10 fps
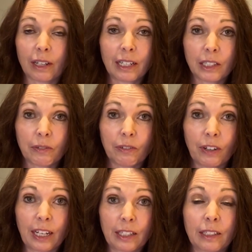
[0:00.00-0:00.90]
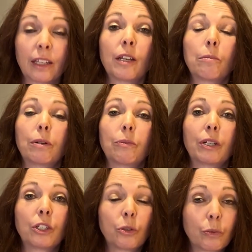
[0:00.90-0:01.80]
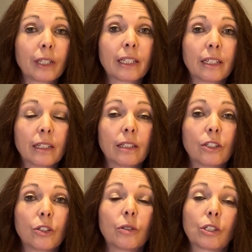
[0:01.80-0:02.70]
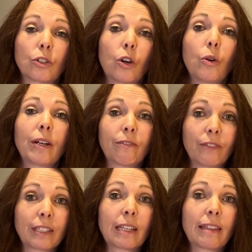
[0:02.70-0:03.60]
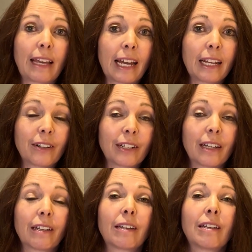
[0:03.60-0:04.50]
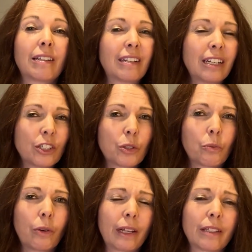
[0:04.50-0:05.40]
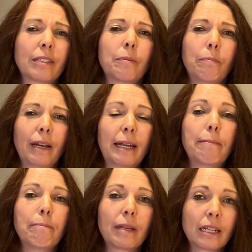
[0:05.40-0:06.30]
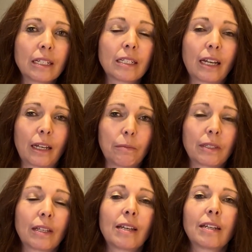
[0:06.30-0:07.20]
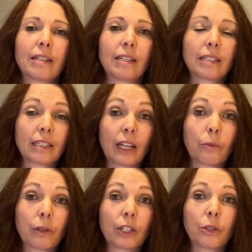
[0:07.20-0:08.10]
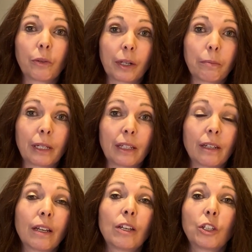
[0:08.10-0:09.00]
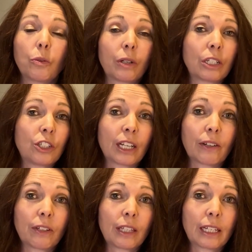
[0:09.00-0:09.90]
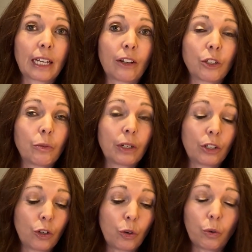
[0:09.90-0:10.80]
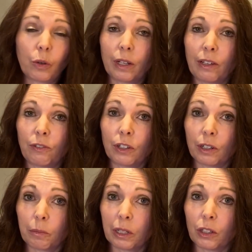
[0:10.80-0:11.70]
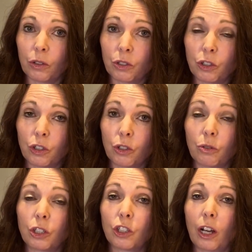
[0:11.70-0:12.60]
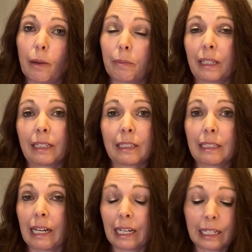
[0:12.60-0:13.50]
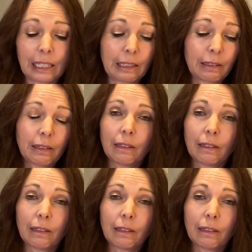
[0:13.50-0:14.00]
kinds of advice, but what you really need to do is go and visit that area, not just once, but many times, to decide where you want to be. You want to check everything out. You want to know if you're going to be close to shopping, dining,